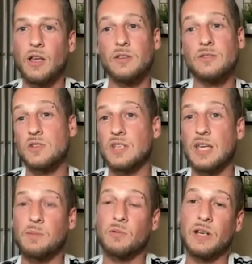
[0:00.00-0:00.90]
and just
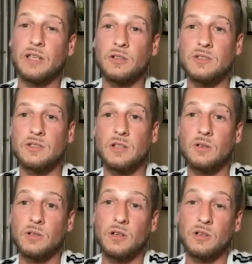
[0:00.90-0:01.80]
keep a really good, you
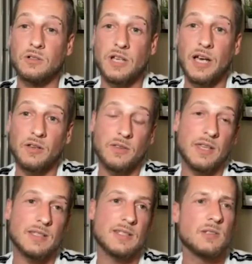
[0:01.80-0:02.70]
know, a good eye on things.